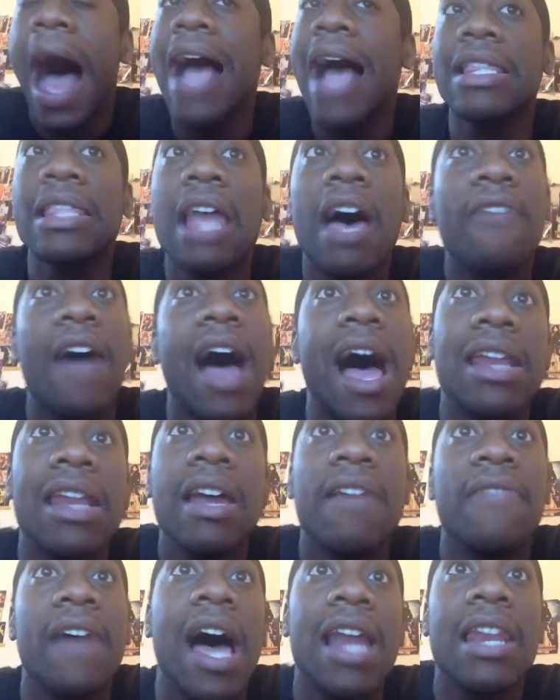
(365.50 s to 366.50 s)
I love it.
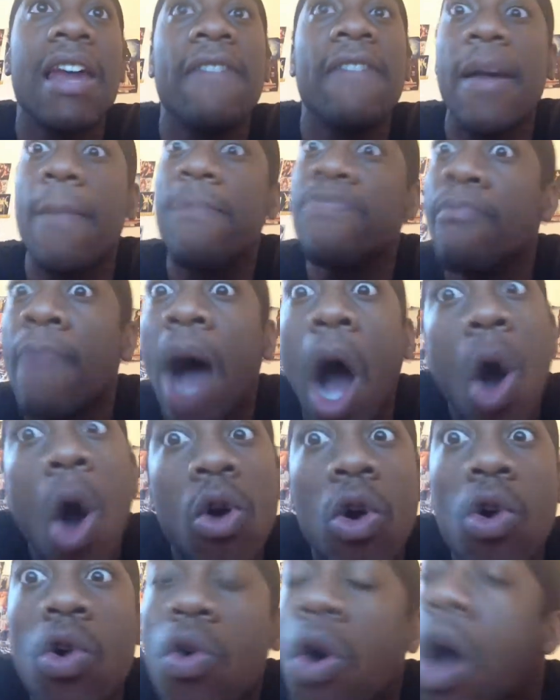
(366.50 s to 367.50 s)

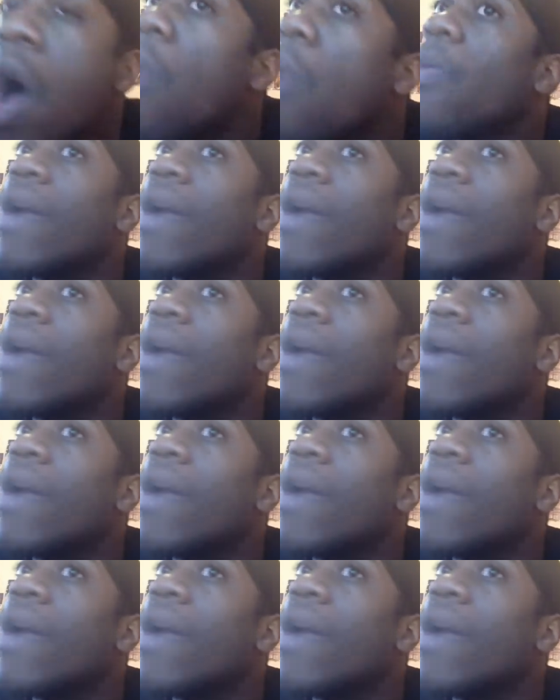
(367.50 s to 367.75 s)
Mogul,